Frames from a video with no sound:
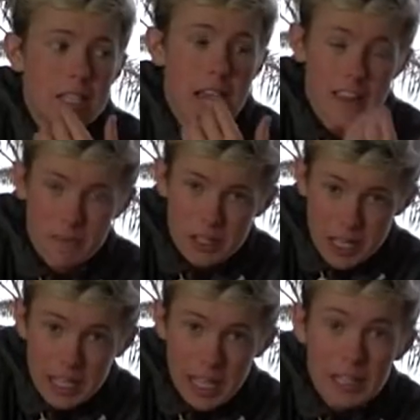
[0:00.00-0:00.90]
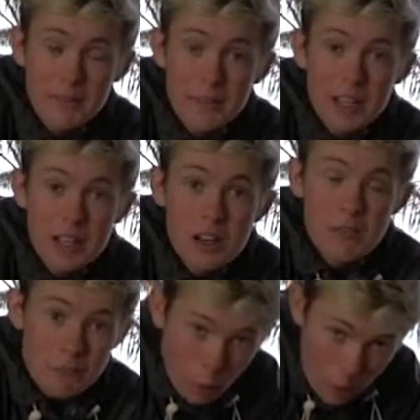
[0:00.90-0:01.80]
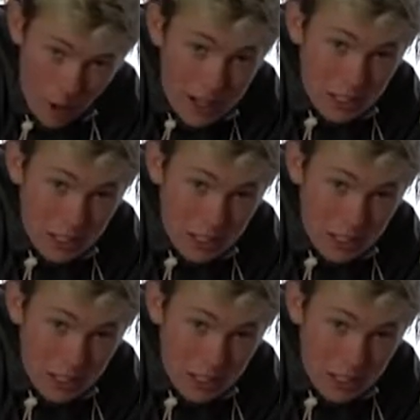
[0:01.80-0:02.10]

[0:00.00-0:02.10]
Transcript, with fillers: he gave me a ticket for my